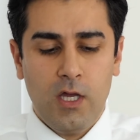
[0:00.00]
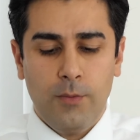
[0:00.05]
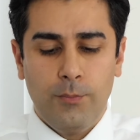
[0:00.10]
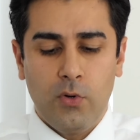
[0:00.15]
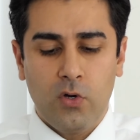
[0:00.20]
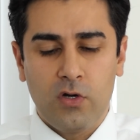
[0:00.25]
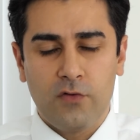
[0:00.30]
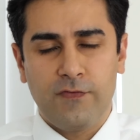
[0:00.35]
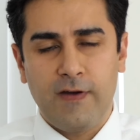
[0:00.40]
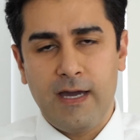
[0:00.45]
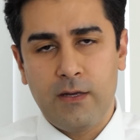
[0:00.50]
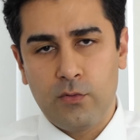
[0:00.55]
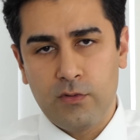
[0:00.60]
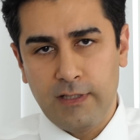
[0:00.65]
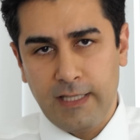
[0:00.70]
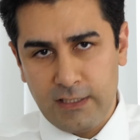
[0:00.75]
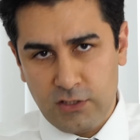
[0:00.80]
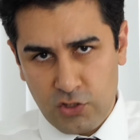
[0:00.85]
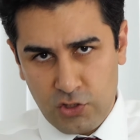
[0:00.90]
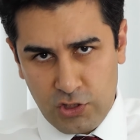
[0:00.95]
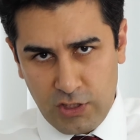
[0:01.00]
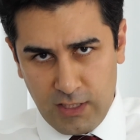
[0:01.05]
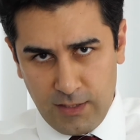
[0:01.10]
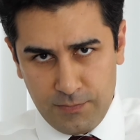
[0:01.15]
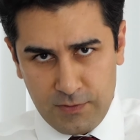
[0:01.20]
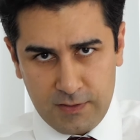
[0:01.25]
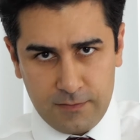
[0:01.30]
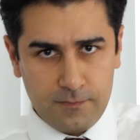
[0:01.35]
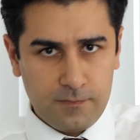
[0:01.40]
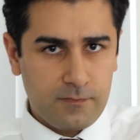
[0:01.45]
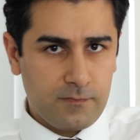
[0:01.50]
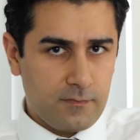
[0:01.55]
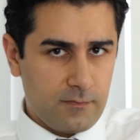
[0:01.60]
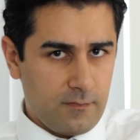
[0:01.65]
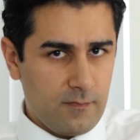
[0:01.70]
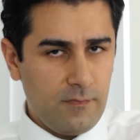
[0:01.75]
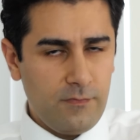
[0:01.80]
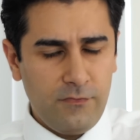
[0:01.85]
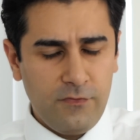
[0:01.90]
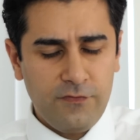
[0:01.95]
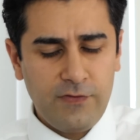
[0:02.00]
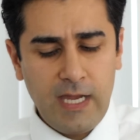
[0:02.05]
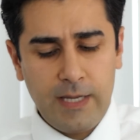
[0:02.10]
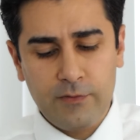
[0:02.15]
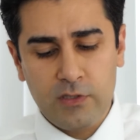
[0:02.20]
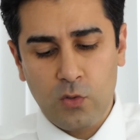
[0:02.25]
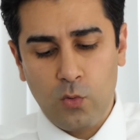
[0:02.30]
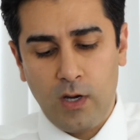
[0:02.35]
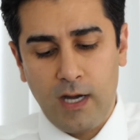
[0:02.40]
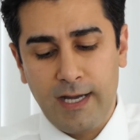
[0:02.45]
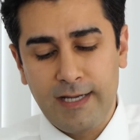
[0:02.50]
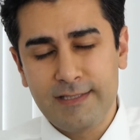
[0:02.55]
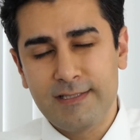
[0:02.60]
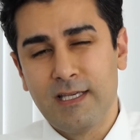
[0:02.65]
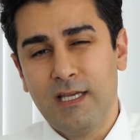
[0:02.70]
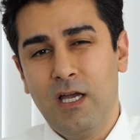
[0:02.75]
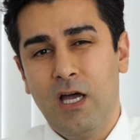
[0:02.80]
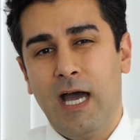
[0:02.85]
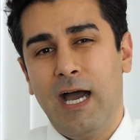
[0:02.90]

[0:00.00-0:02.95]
bona fide relationships, family-wise.